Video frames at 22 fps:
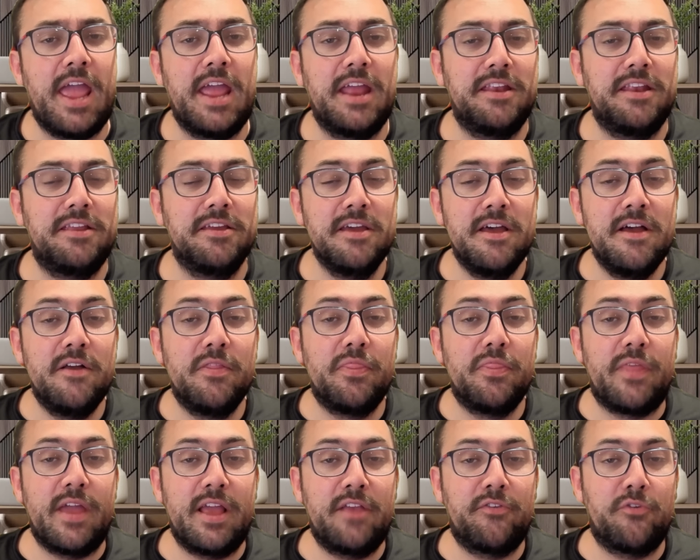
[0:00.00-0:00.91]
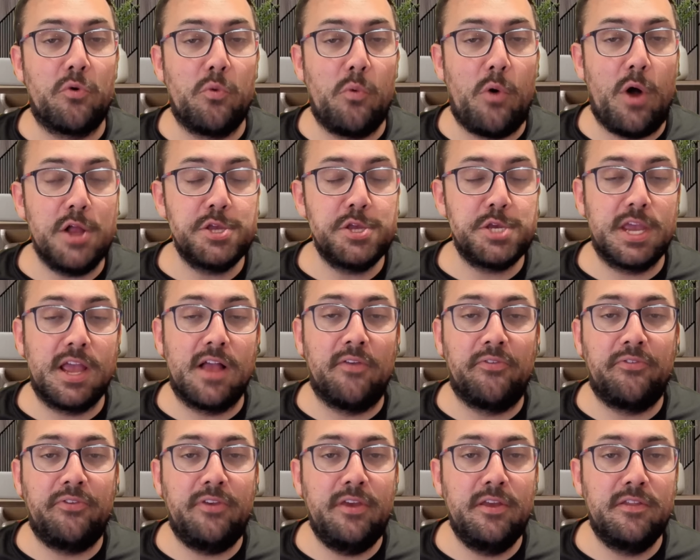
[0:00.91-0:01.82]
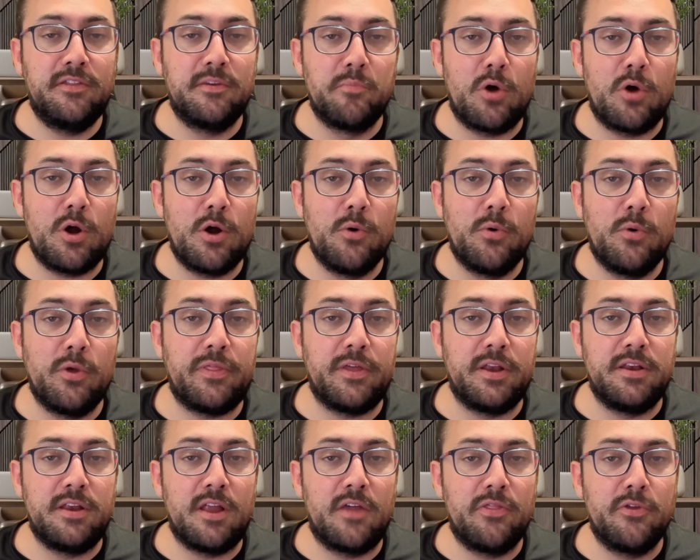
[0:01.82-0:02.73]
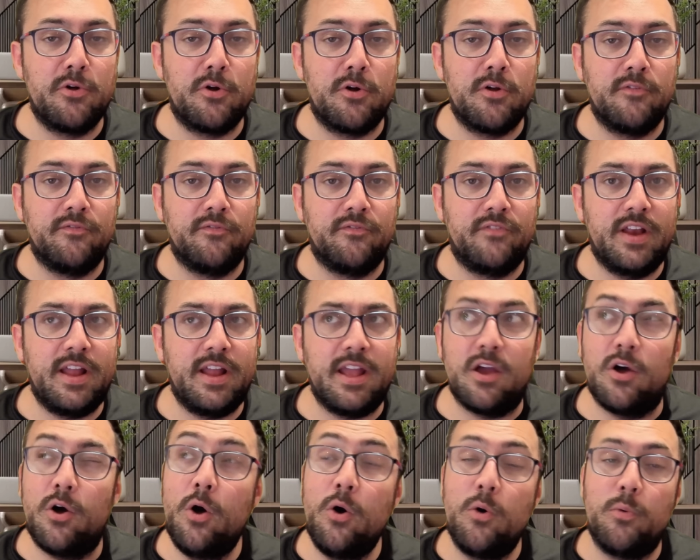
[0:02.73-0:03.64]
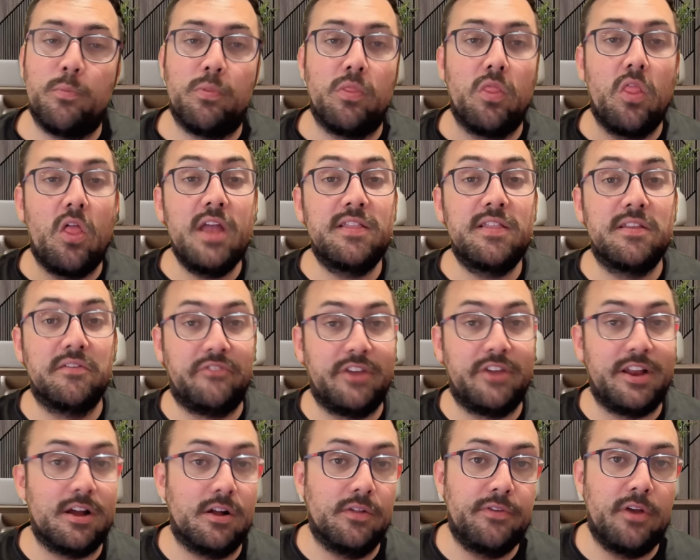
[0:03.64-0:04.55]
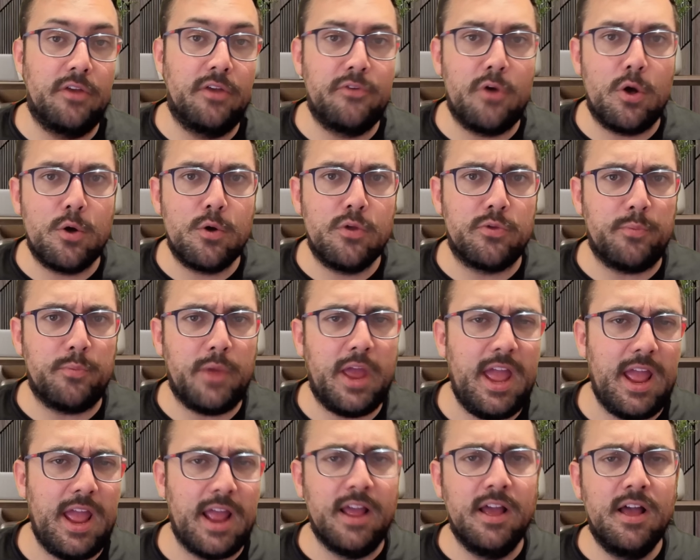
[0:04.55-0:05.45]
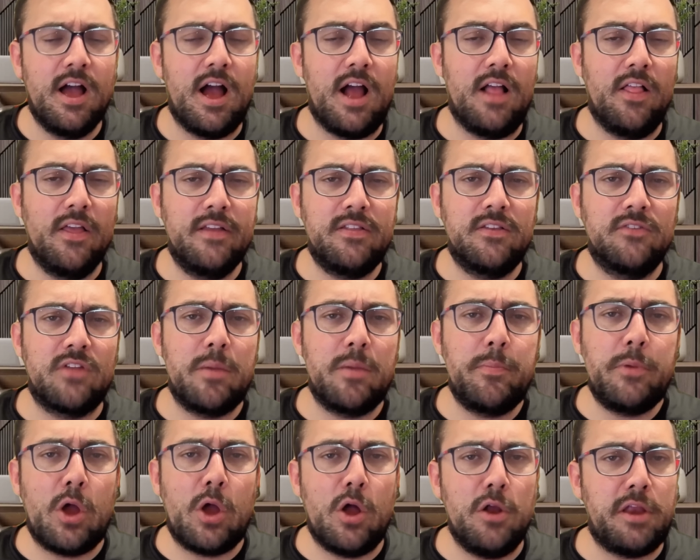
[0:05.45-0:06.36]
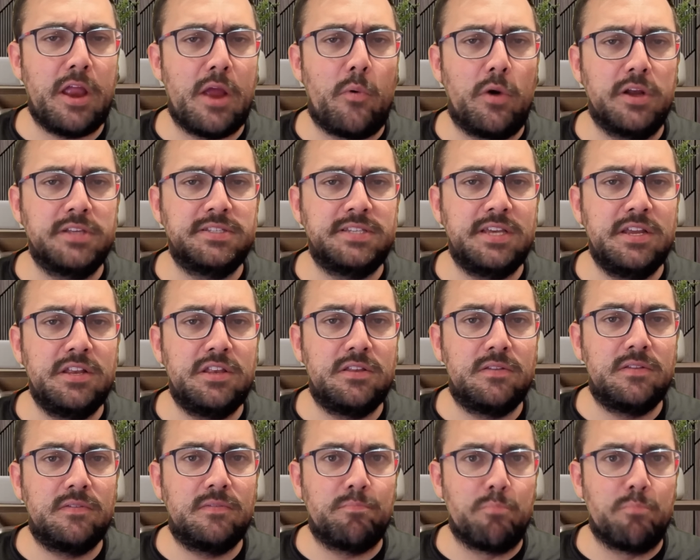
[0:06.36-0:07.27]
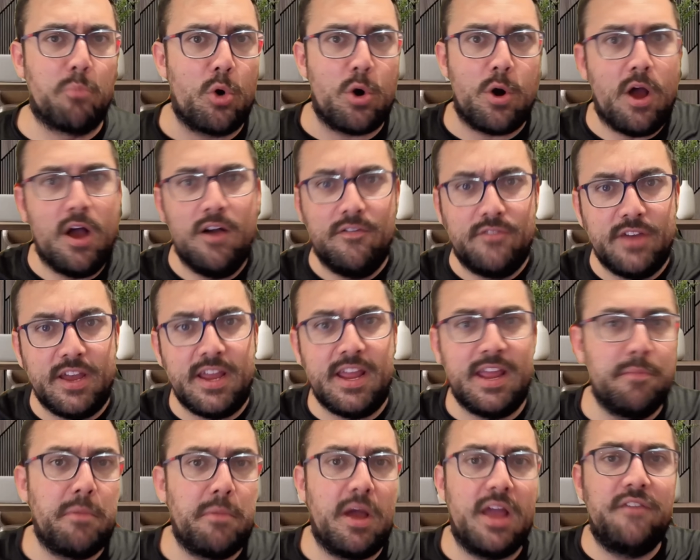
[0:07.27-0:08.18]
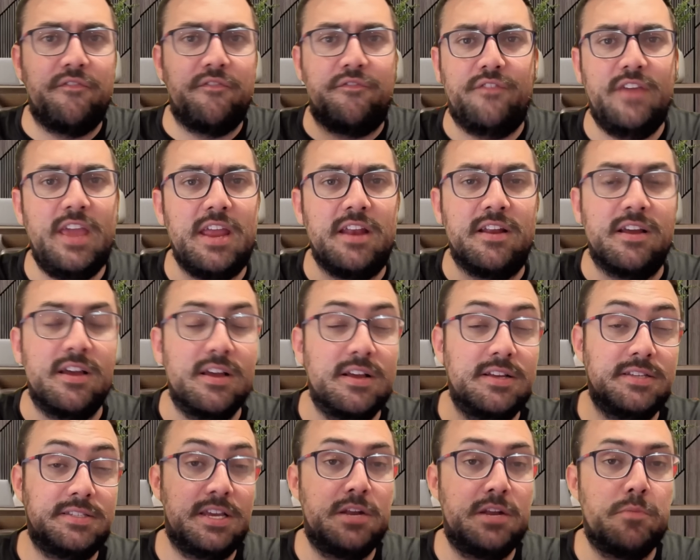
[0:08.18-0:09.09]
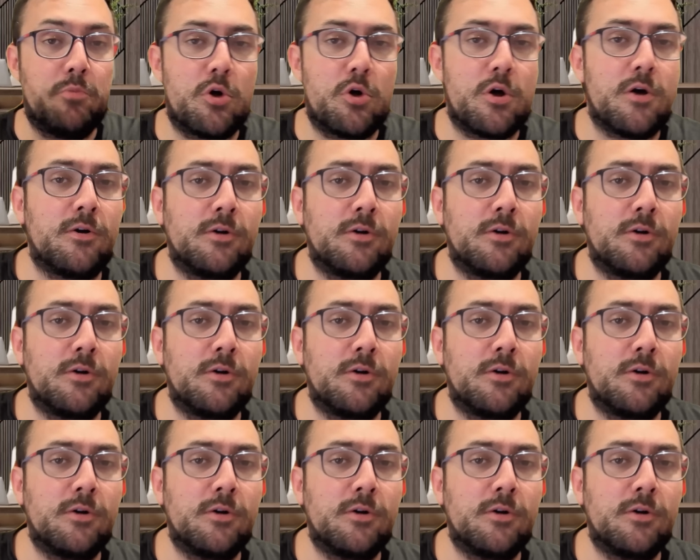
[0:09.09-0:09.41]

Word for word: and Thanks for watching. I'll see you tomorrow with another video. Oh, like the video. Tell tells algorithm, hey, I like this type of content. I want to see more of it in my feed. See you tomorrow.